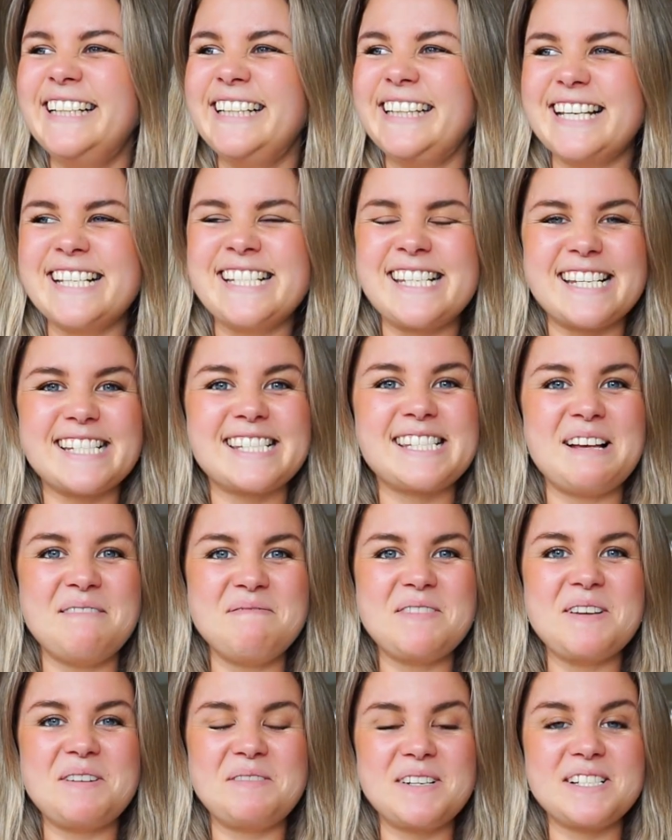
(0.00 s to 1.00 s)
This is
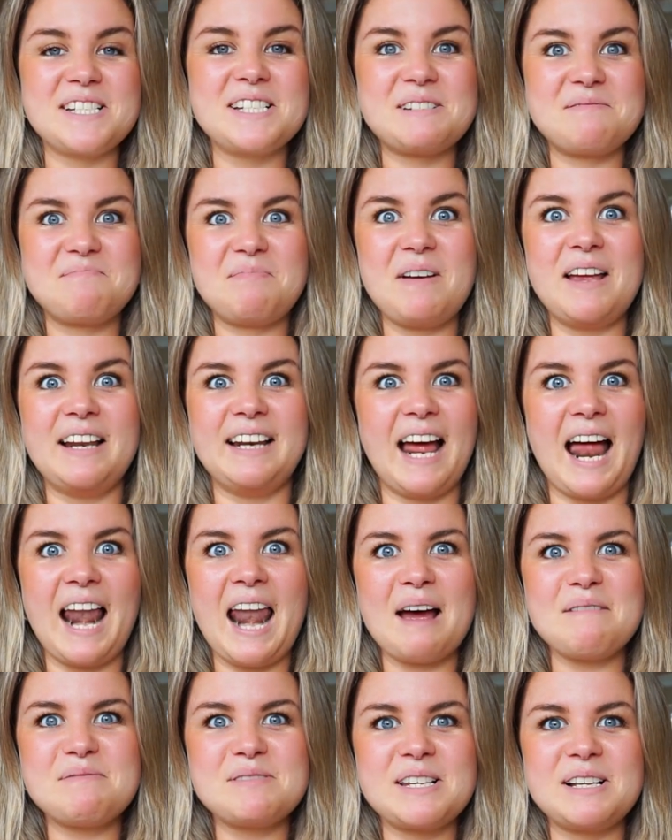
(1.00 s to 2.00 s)
something which has been an
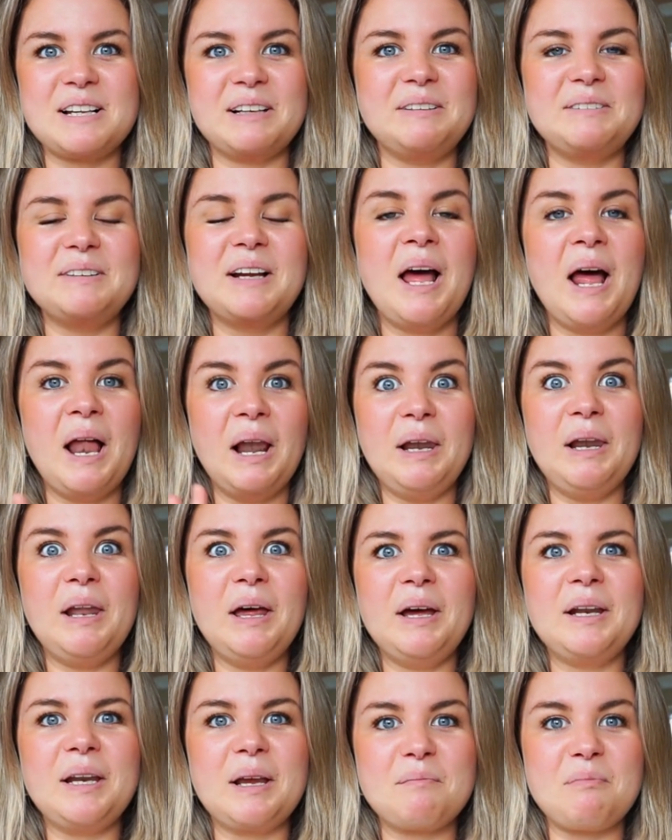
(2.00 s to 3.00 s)
absolute
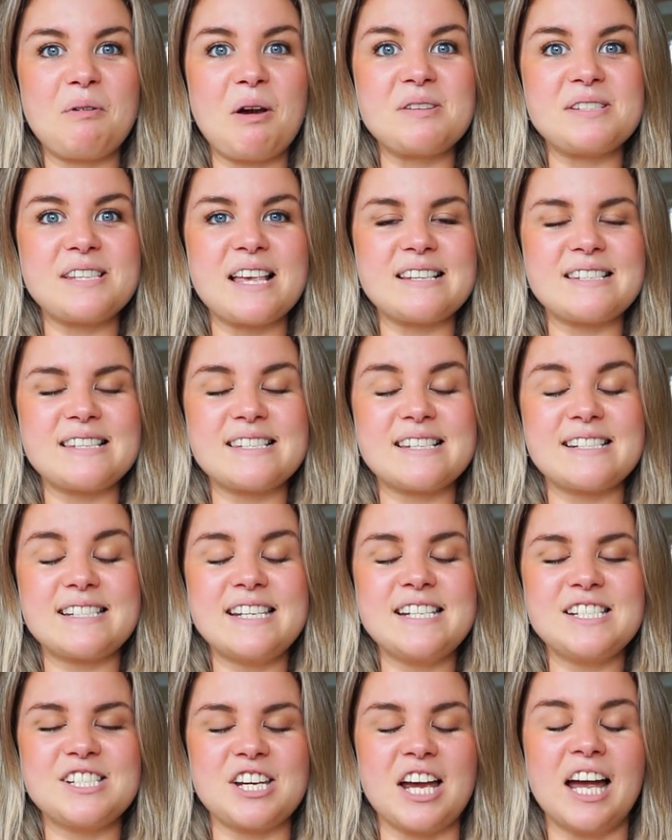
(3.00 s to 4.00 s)
learning process as a
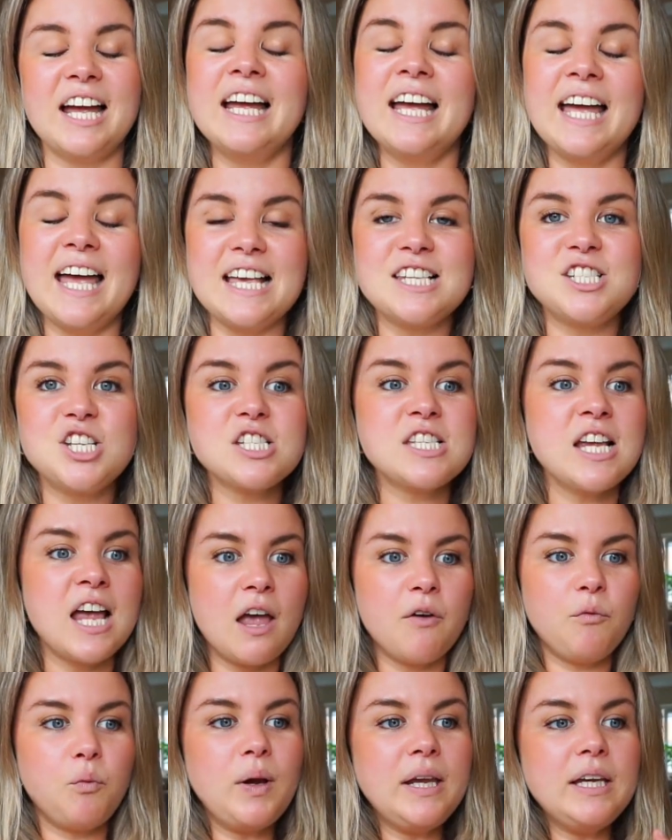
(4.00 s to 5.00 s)
teacher. It's just,
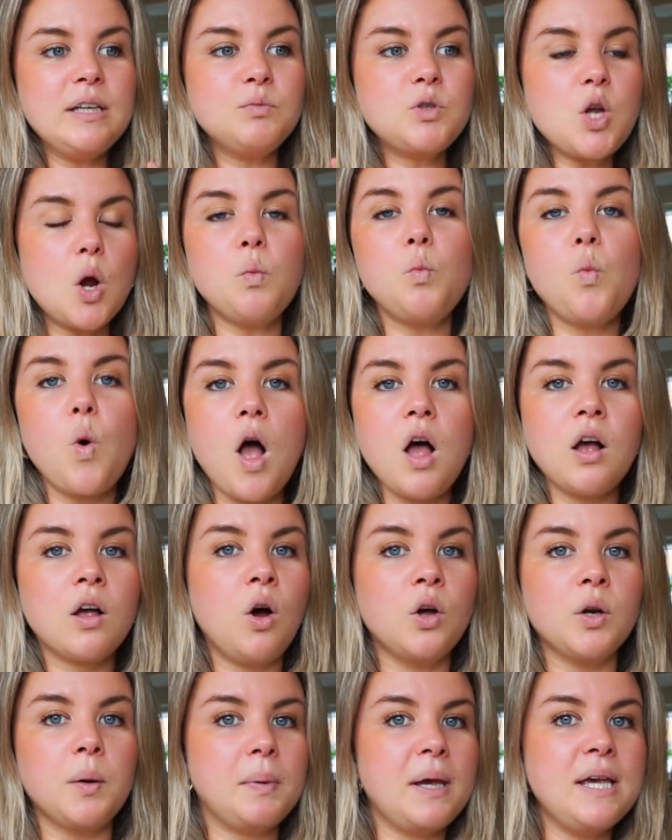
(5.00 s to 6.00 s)
if we don't work
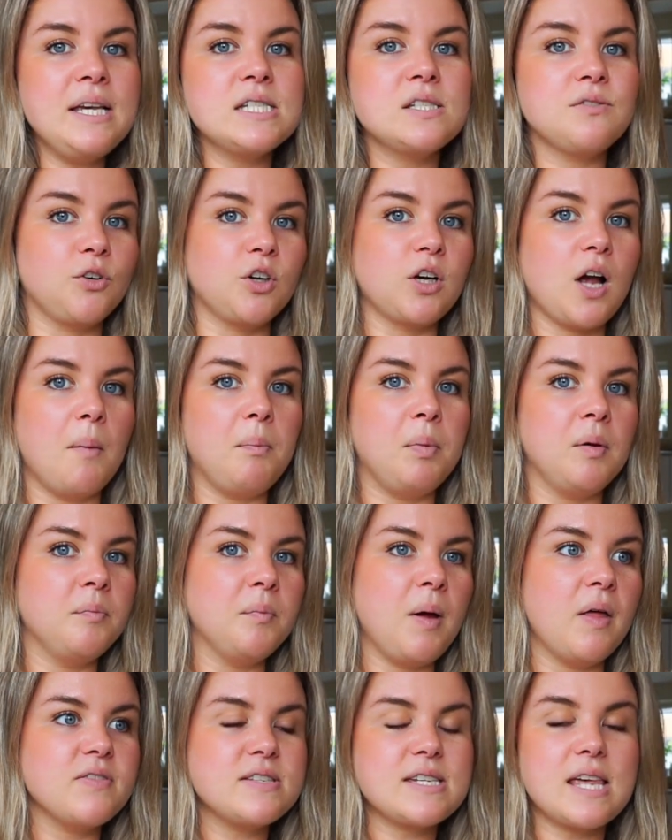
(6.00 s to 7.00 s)
on a piece for a couple of
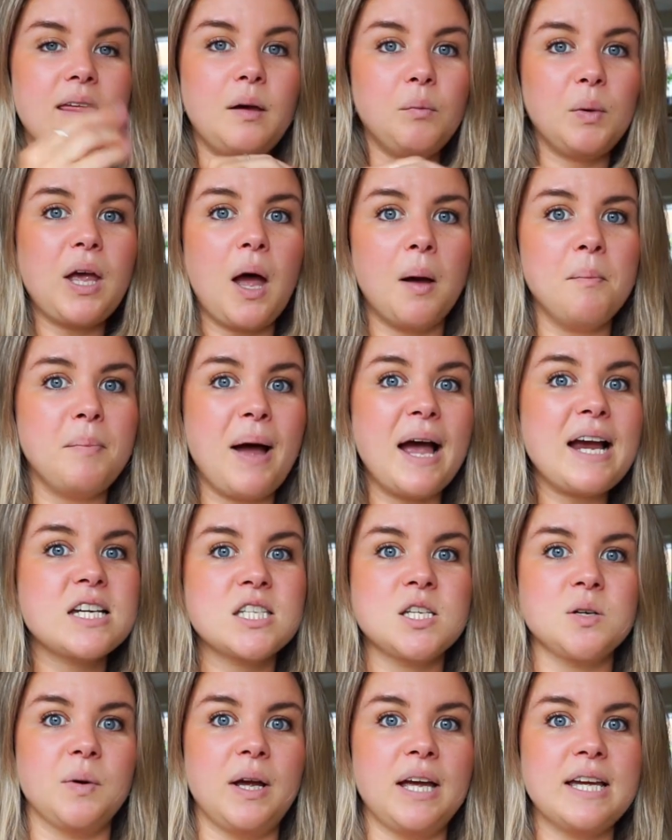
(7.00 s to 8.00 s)
months and then we come back
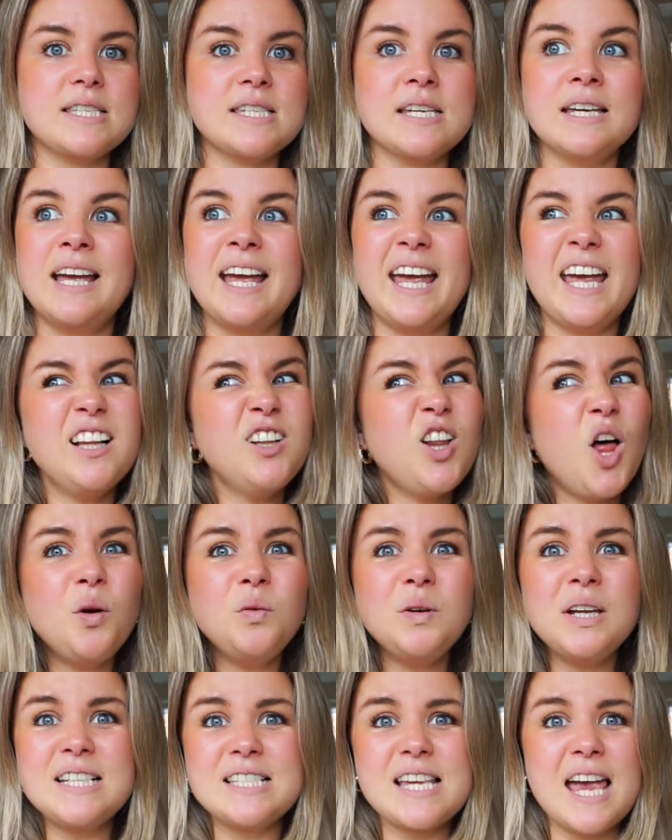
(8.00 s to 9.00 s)
to it, it'll
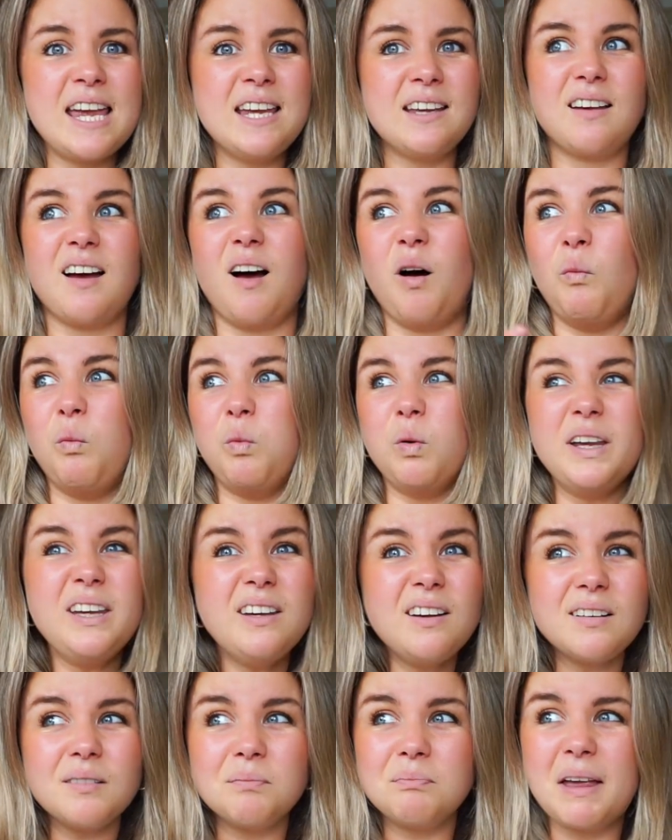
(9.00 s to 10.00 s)
only take a
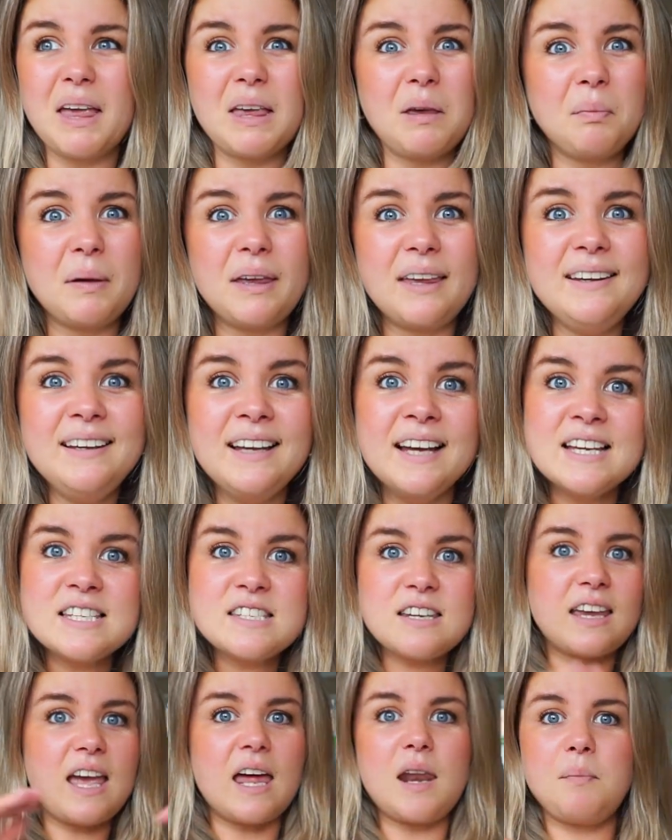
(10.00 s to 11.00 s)
week maybe
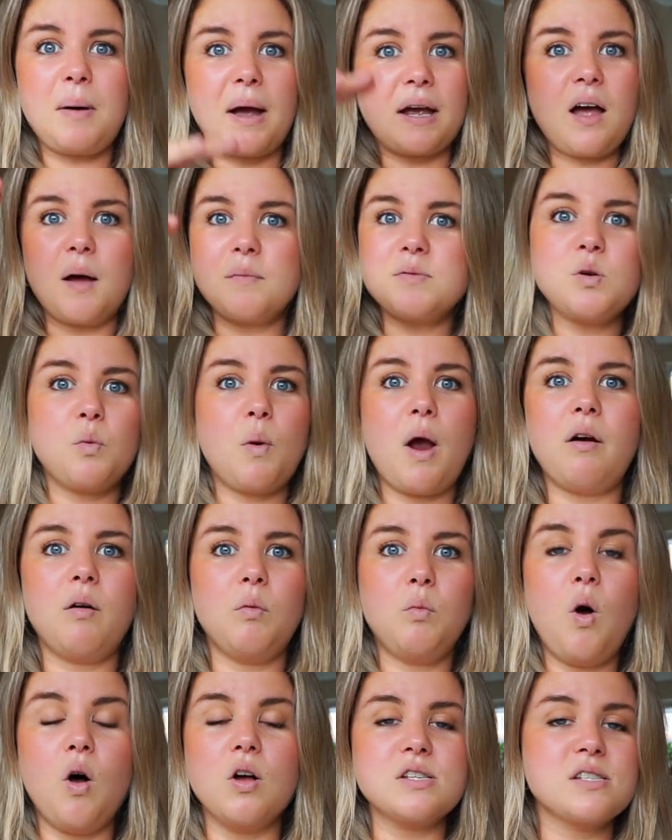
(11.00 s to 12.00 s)
to get it back up to where
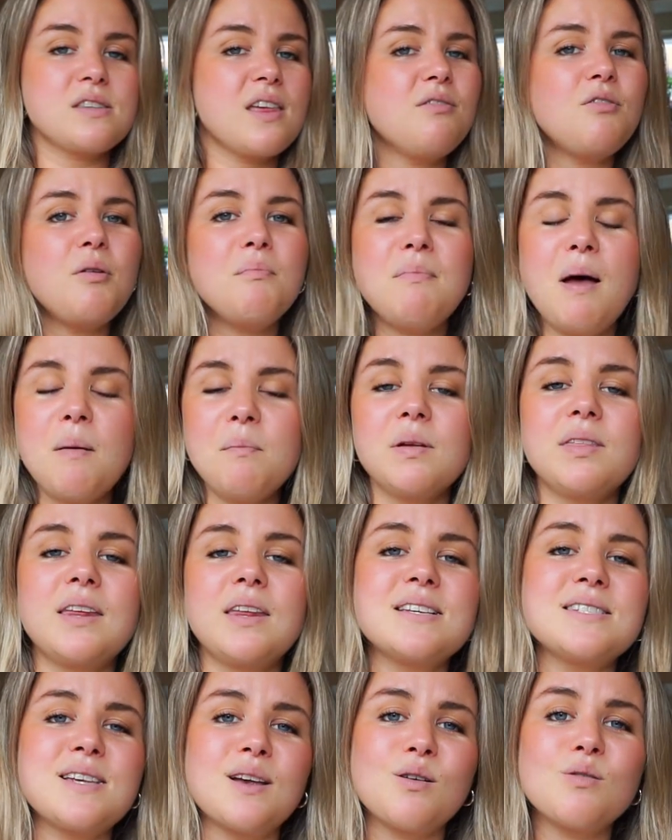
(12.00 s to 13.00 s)
it was. They remember
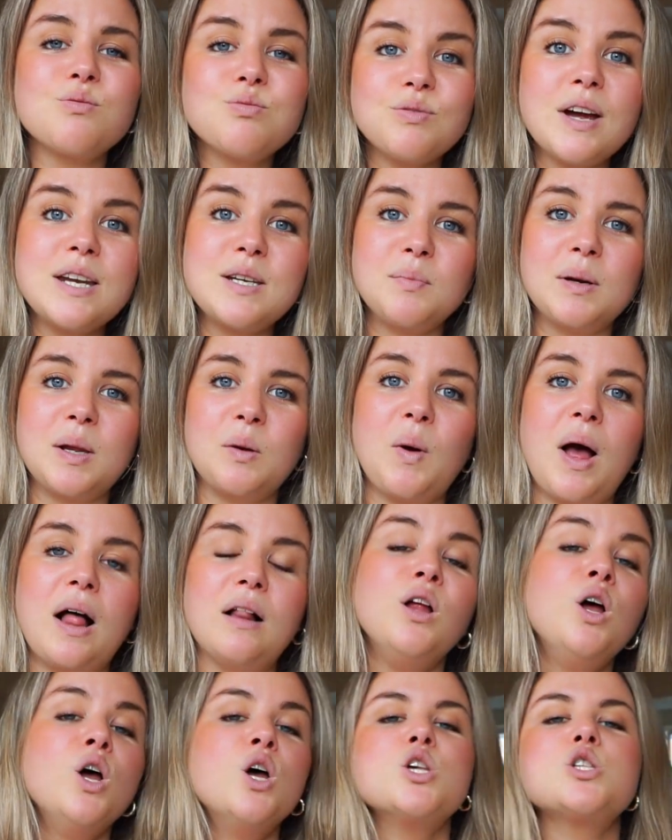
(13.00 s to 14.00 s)
things incredibly
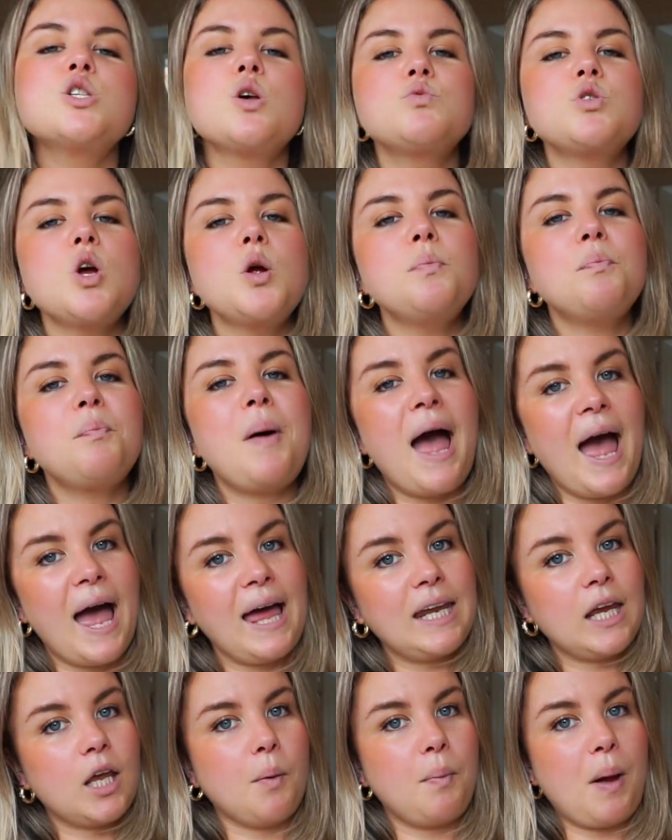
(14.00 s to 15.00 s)
well. So don't
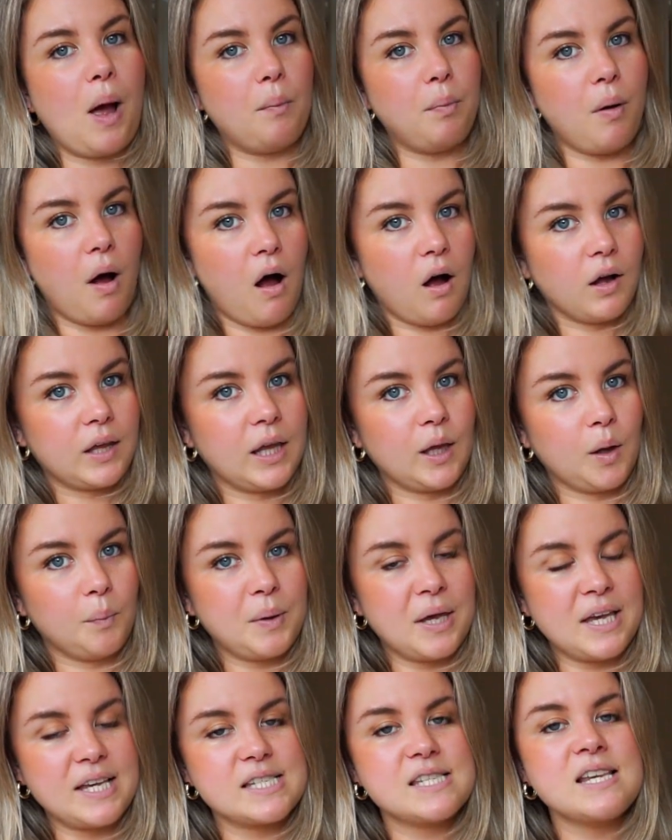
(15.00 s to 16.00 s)
panic about parking a
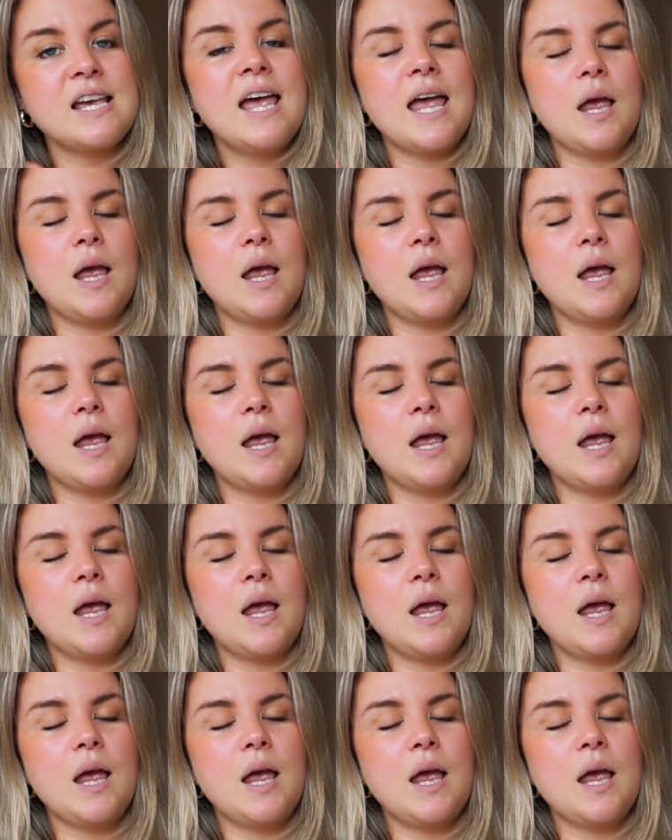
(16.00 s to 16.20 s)
piece.